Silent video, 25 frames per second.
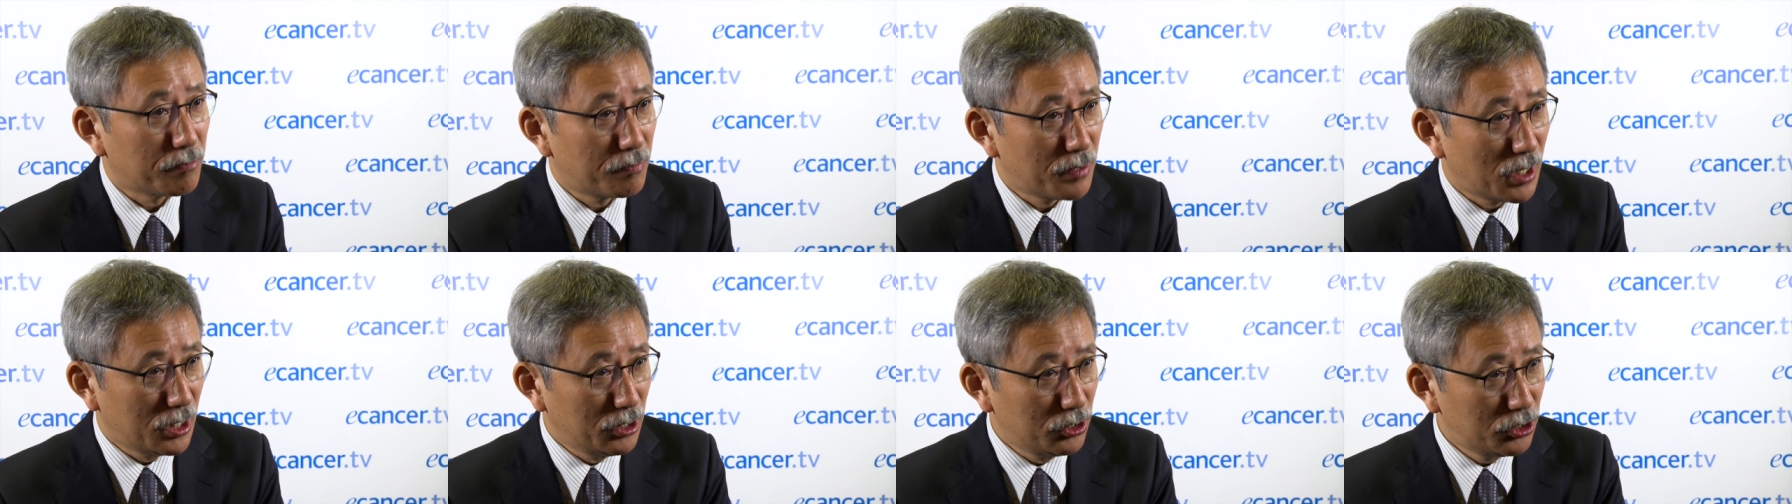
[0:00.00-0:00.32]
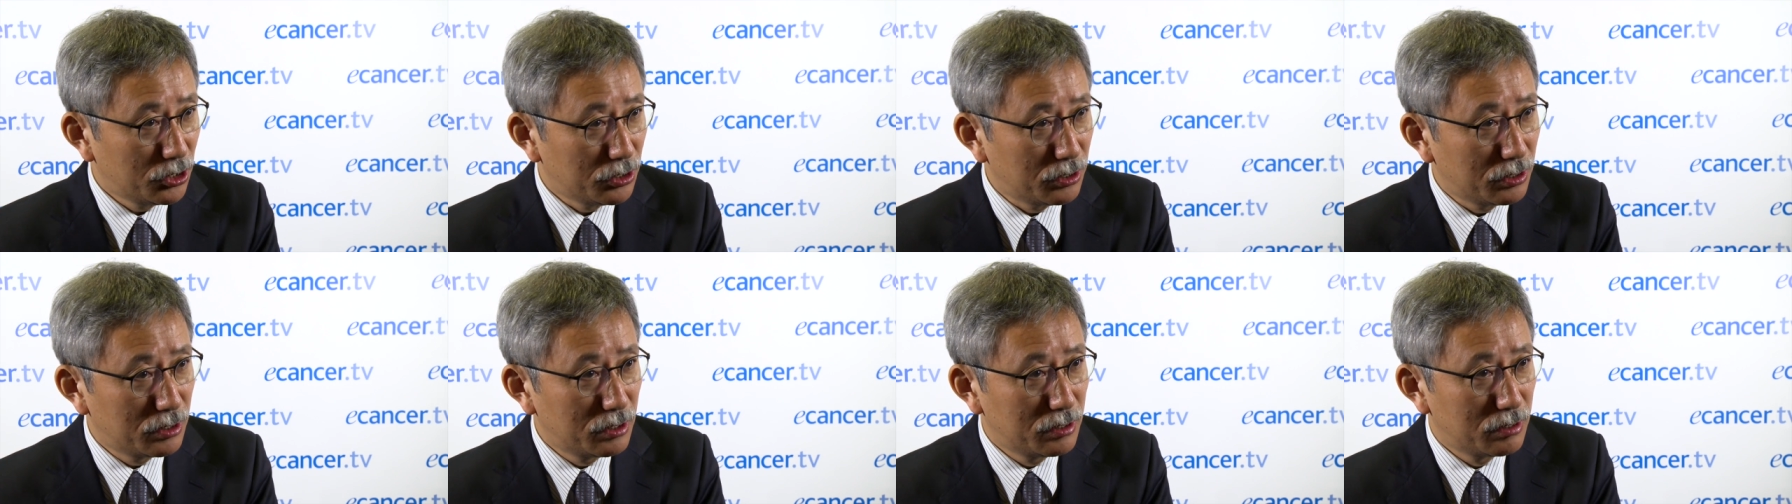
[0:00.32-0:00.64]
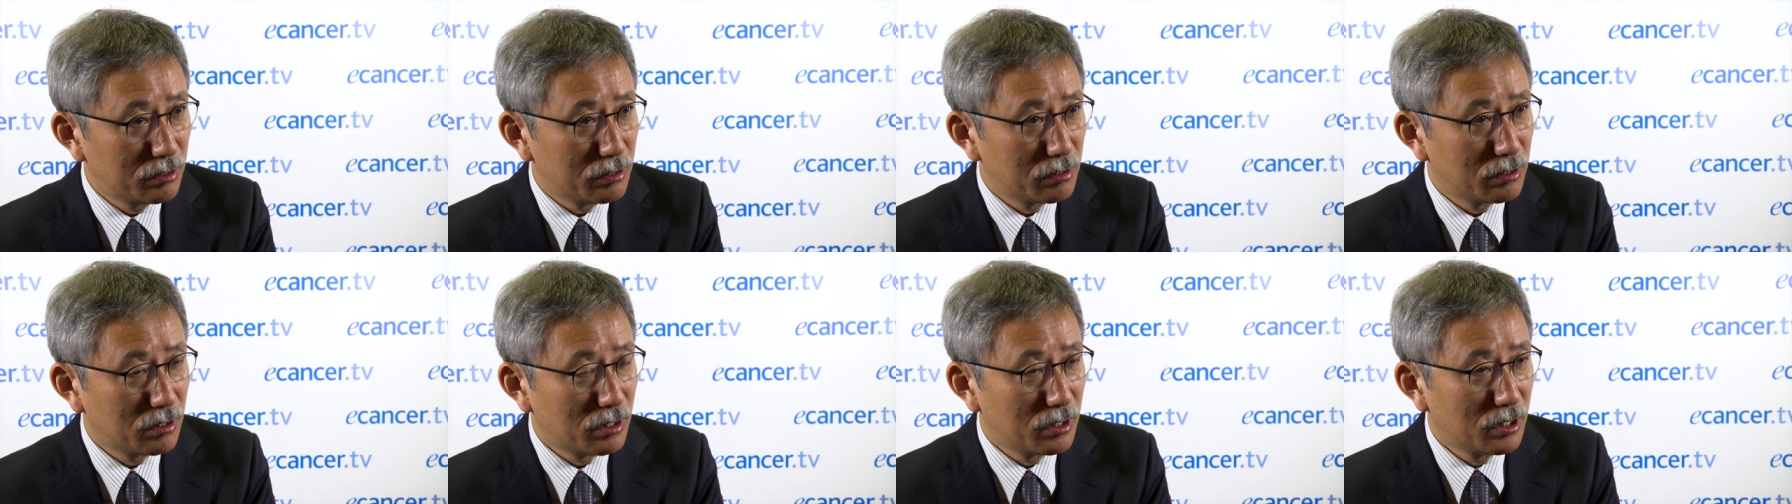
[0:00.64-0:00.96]
patients.
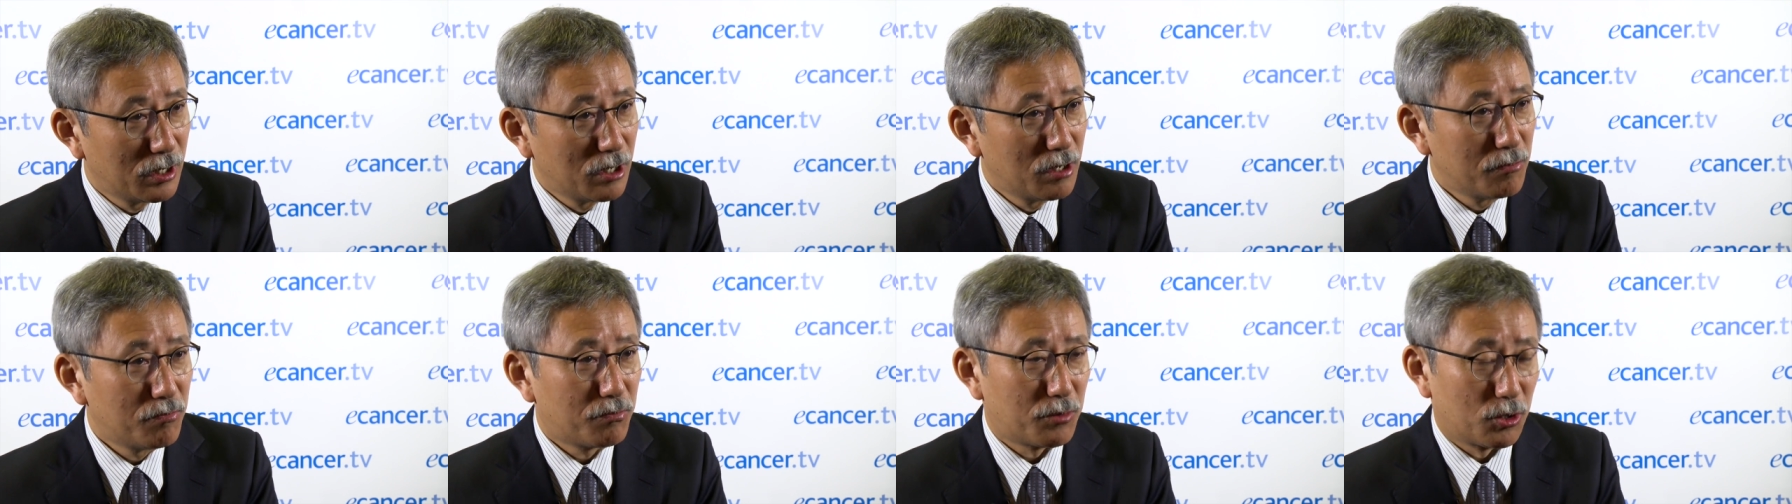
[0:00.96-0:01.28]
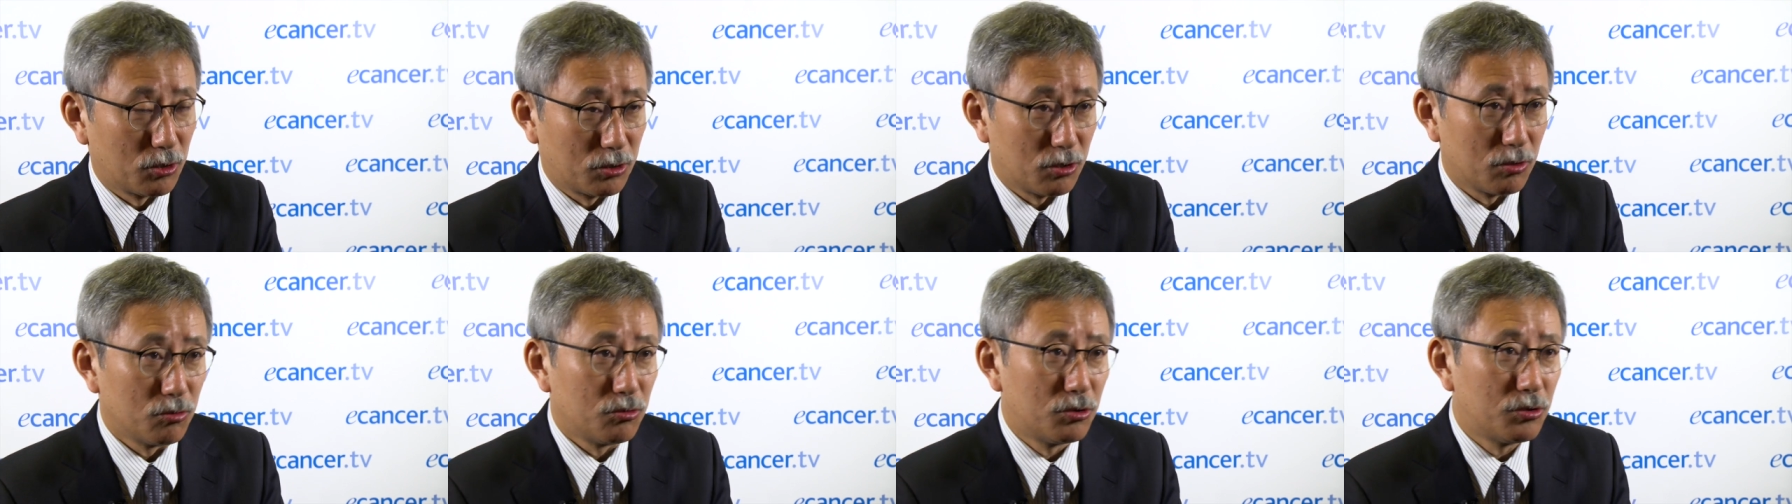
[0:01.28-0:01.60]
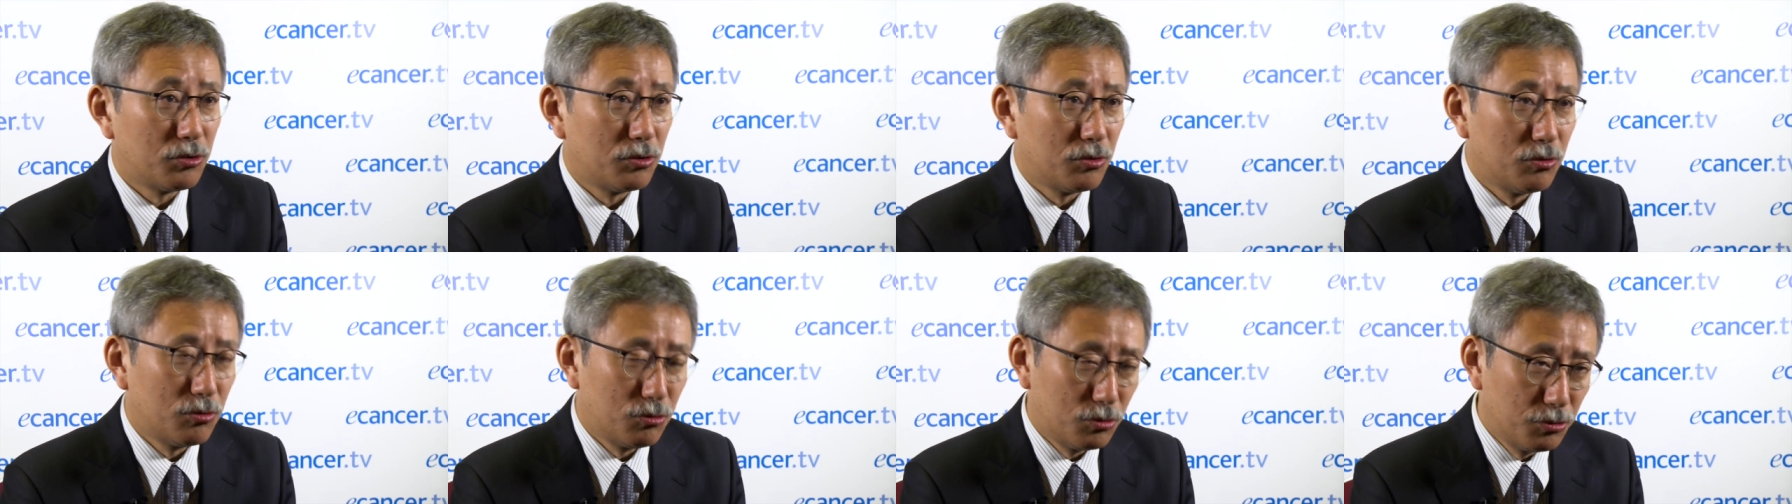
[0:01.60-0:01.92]
Proton
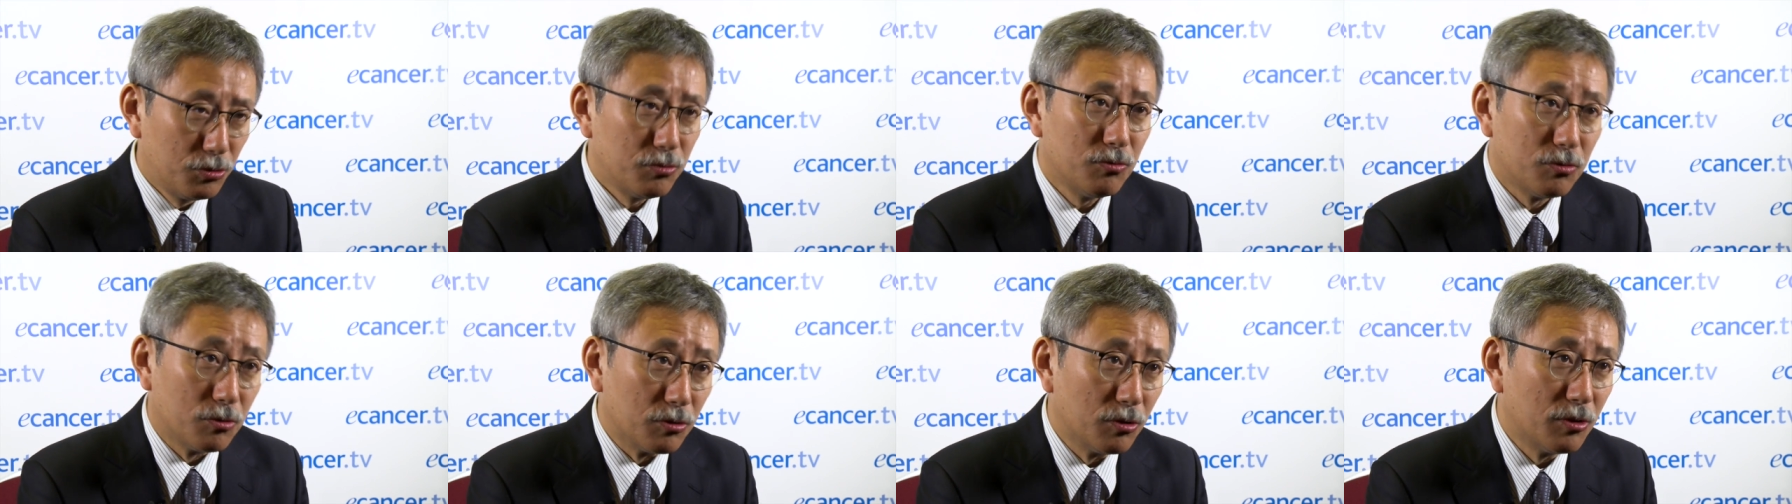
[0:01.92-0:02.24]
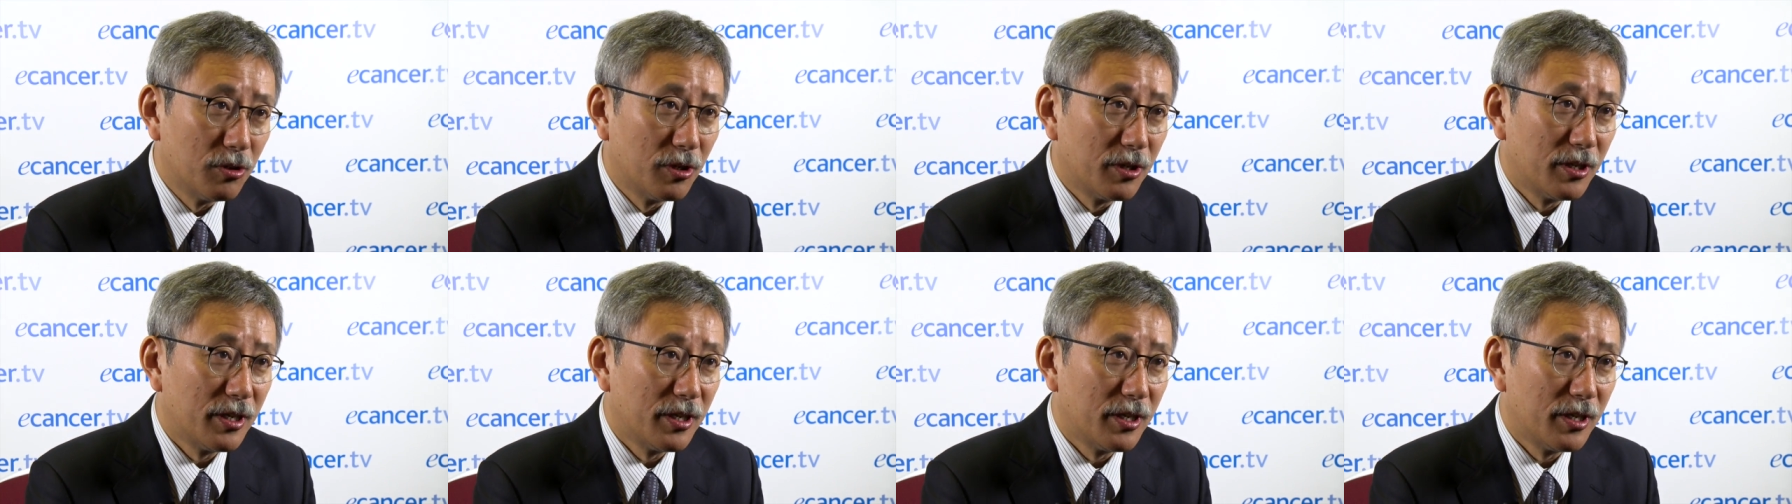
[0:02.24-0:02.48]
two